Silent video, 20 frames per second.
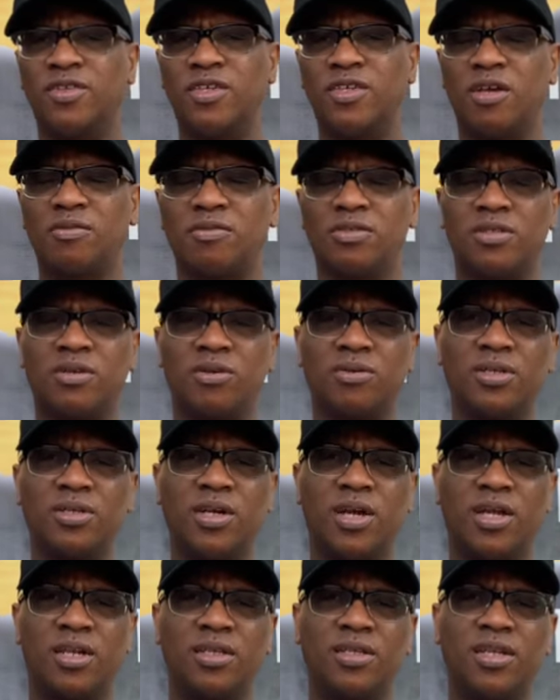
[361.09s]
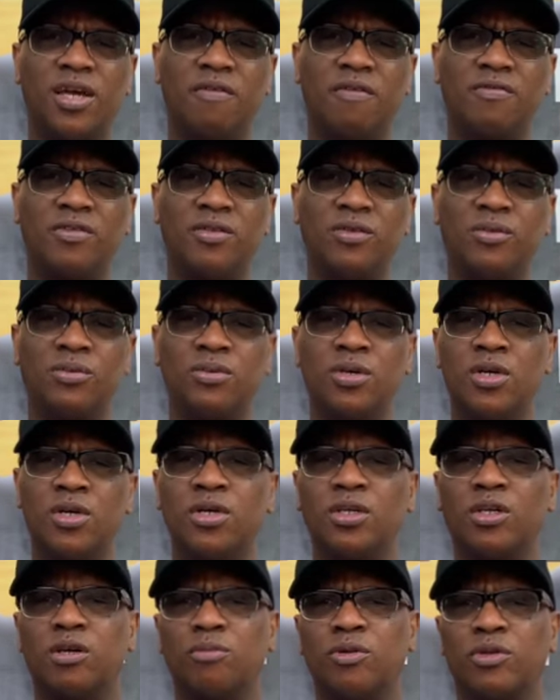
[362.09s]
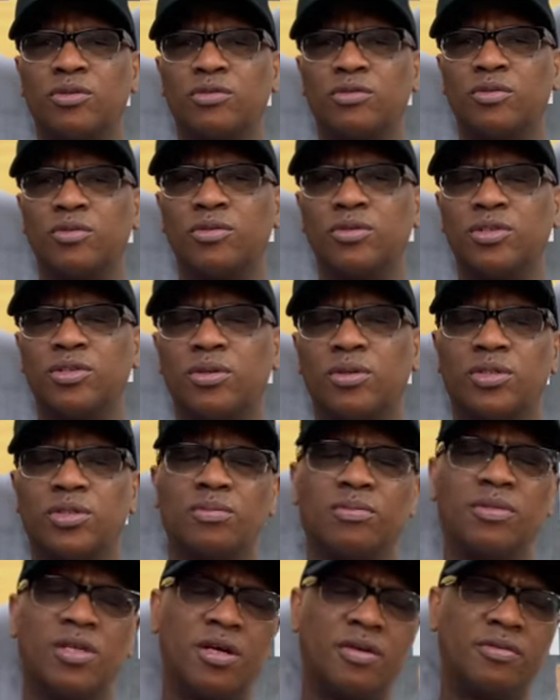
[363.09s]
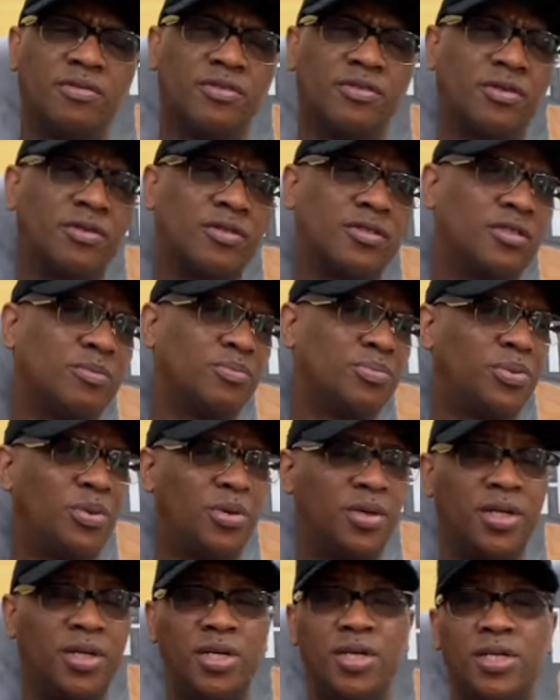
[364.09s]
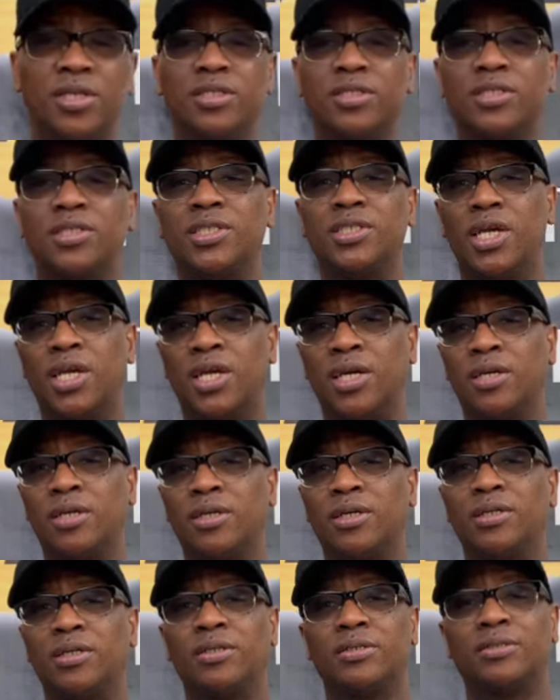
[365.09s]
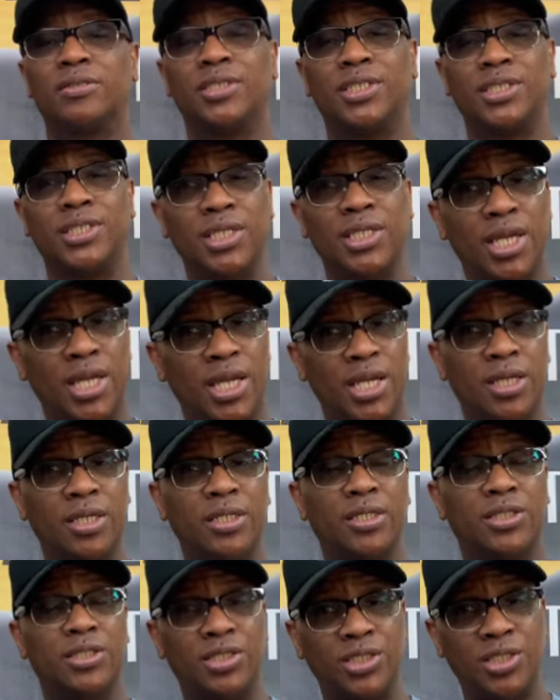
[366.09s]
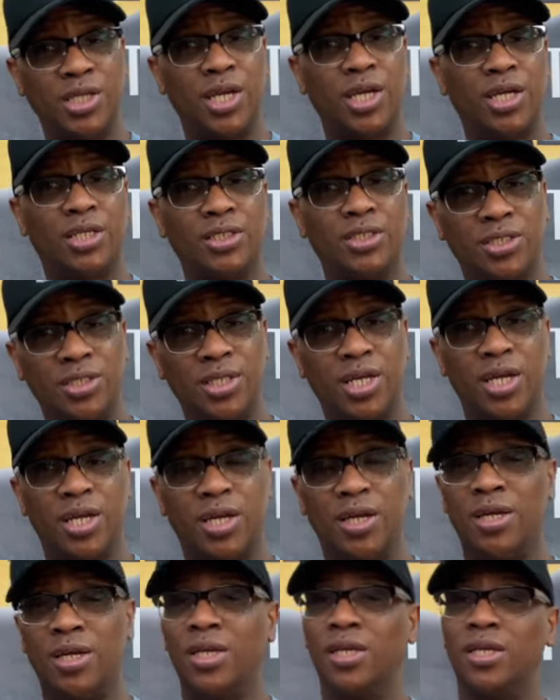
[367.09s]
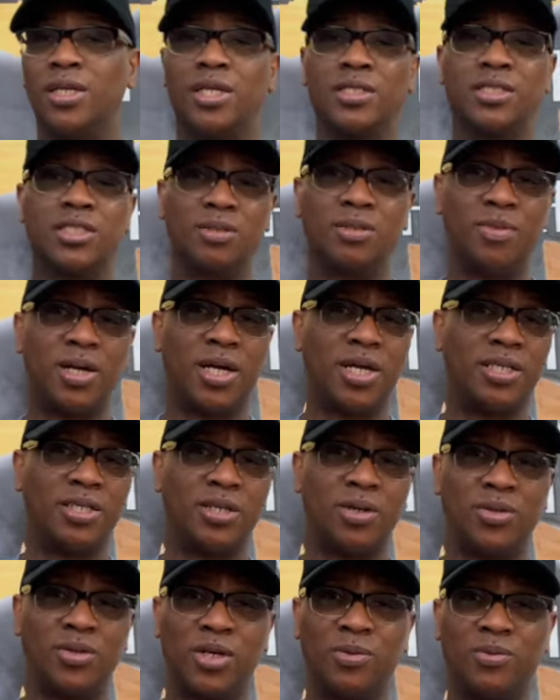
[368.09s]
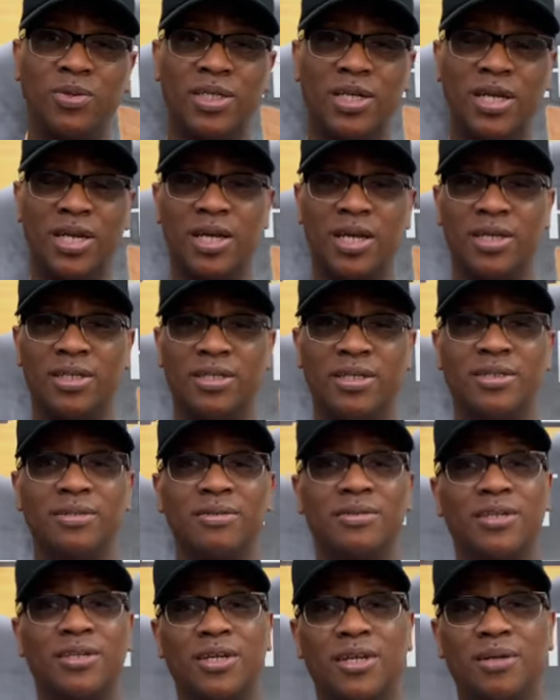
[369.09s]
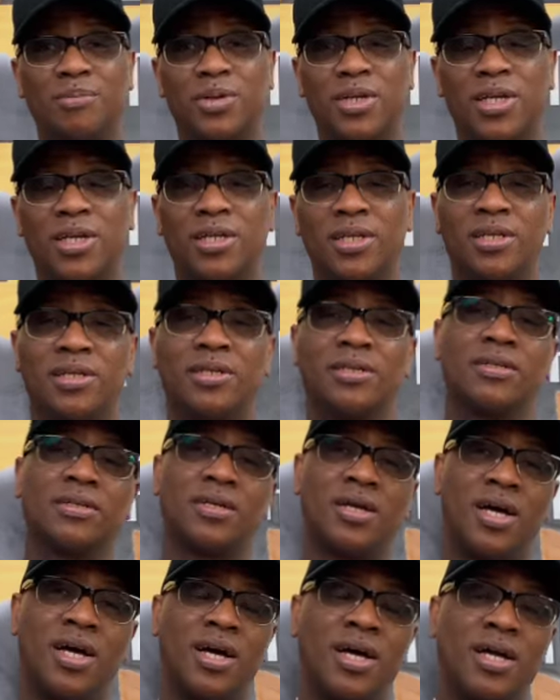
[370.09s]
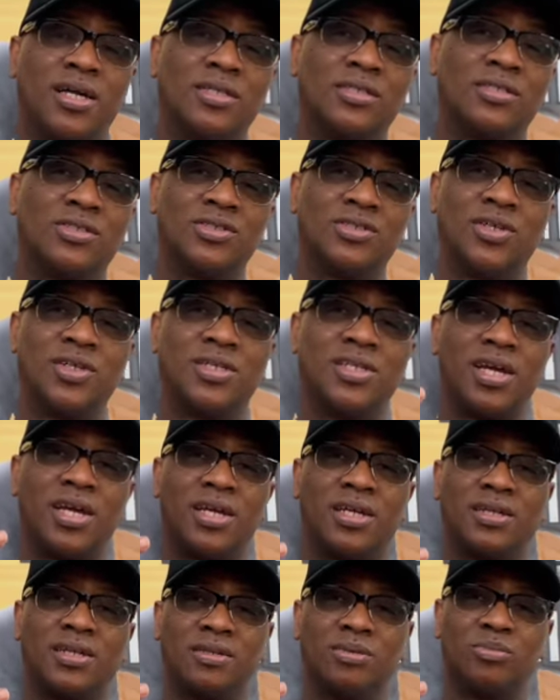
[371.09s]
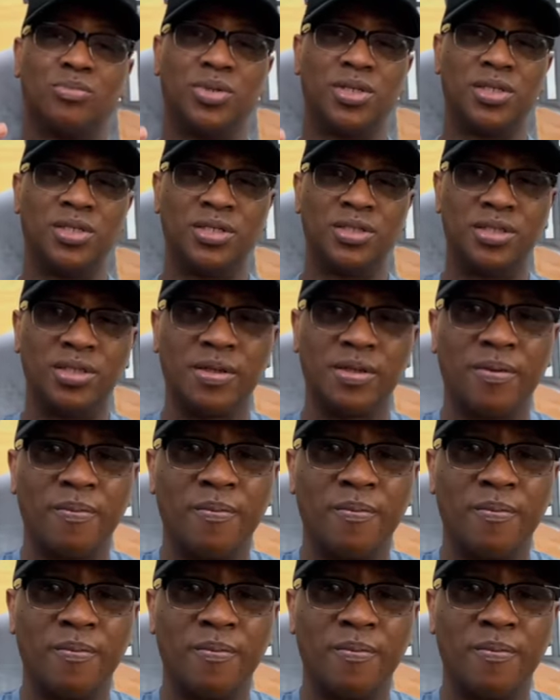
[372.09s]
South Stony Island Avenue. Come on through, show some love, show some support. Share, share, share, share. Let somebody know that we there. You know what I mean? All right, enjoy your day. Peace.